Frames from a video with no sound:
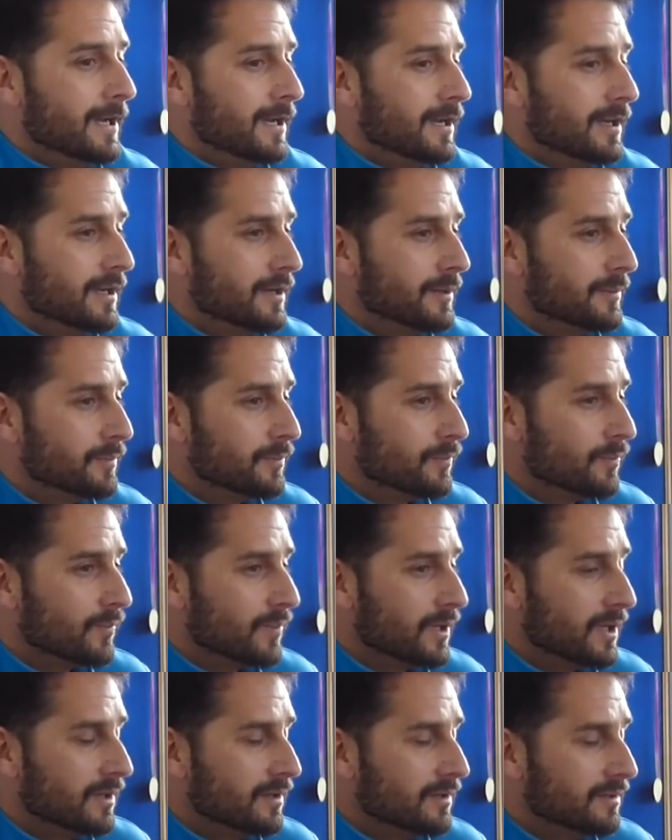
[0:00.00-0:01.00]

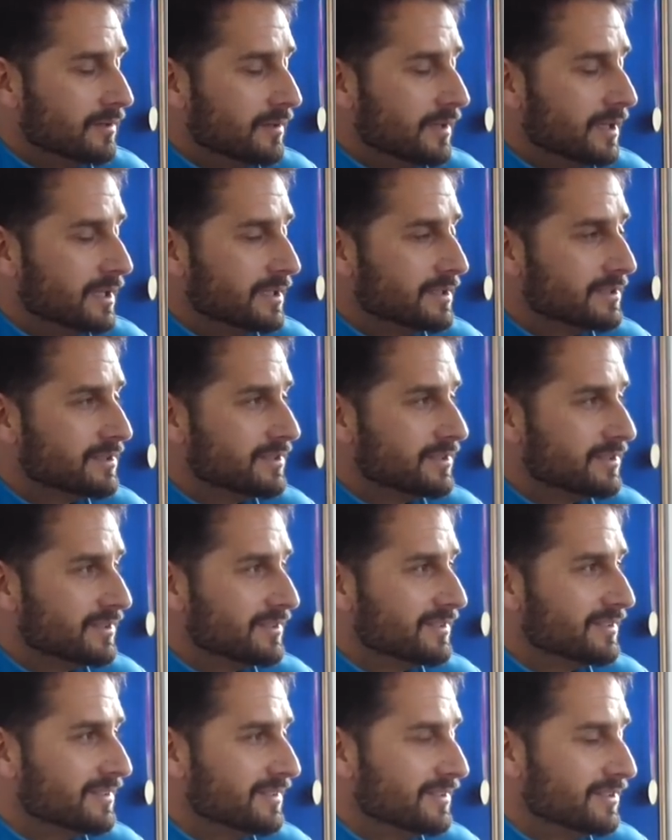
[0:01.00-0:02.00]
you know, there's
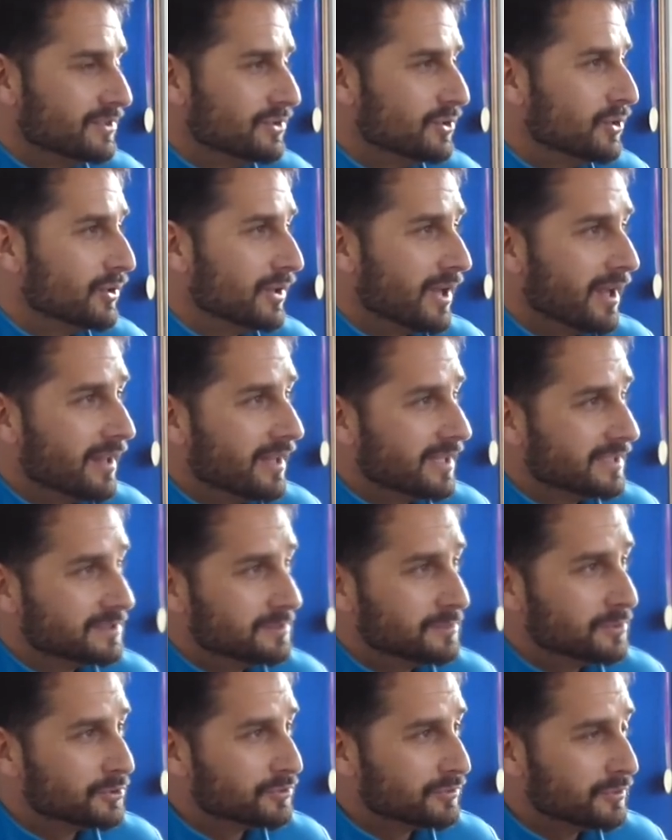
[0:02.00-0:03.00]
no doubt that's
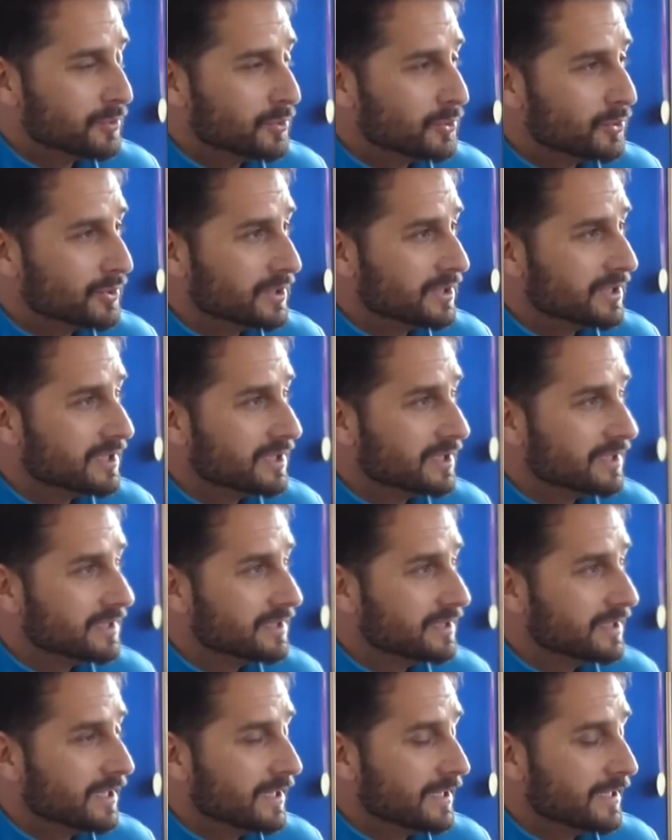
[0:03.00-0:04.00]
the most rewarding thing.
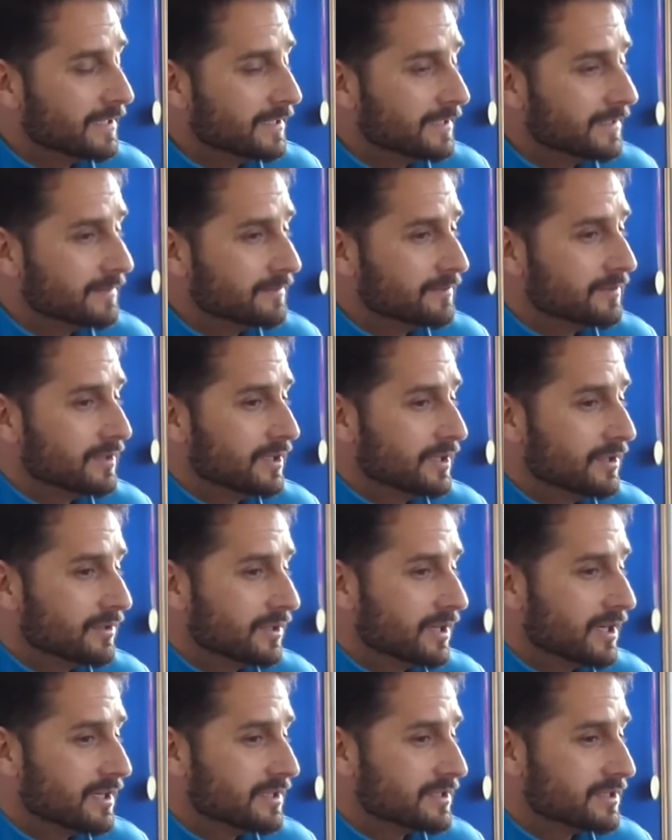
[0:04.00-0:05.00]
And you know,
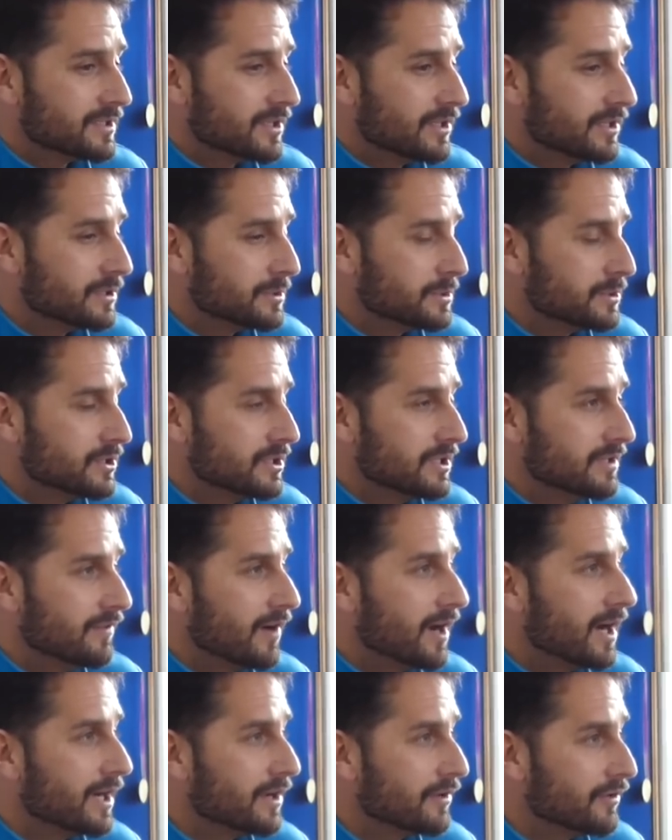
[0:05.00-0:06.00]
guys are starting to achieve
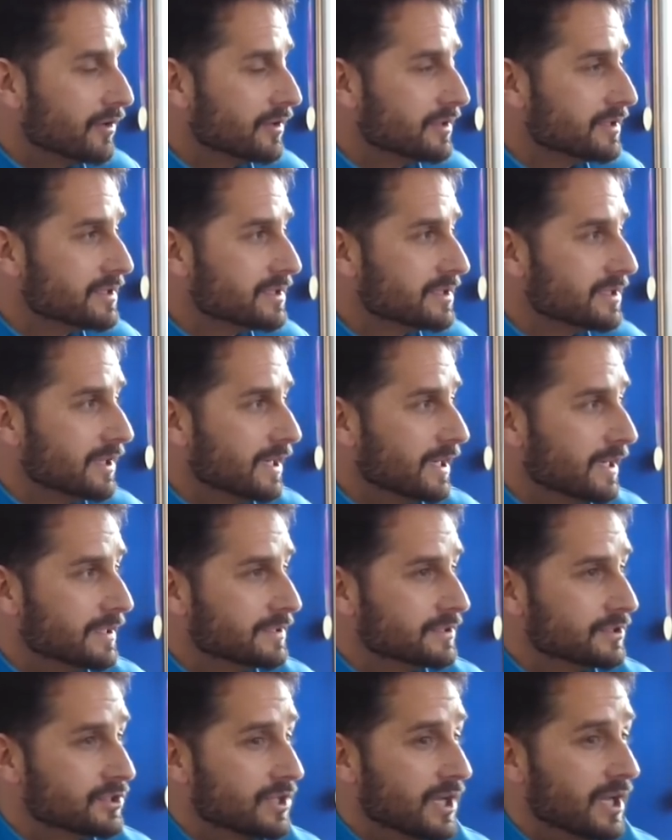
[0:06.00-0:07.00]
higher honours.
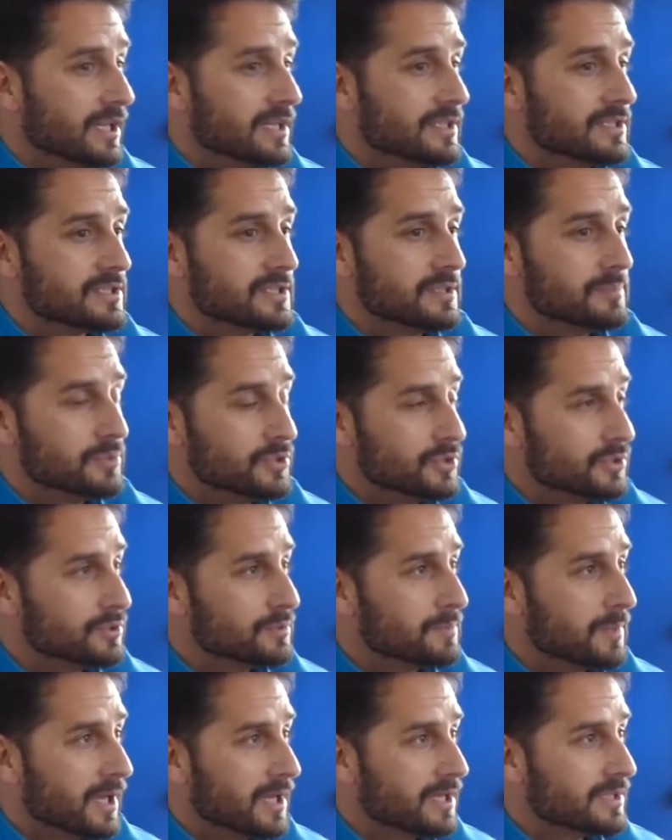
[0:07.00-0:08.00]
It's a challenge to
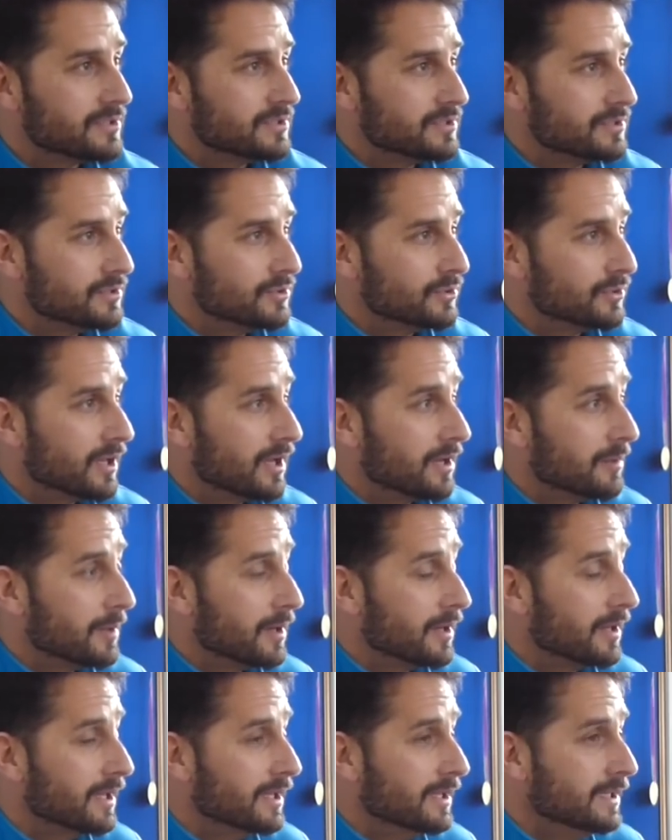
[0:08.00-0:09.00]
produce players, there's no doubt
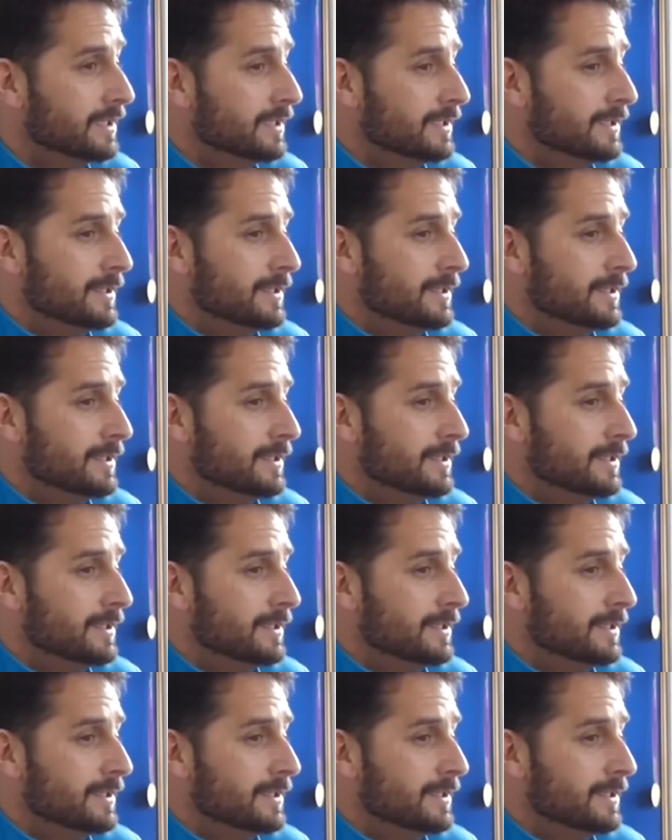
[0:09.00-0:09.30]
about that.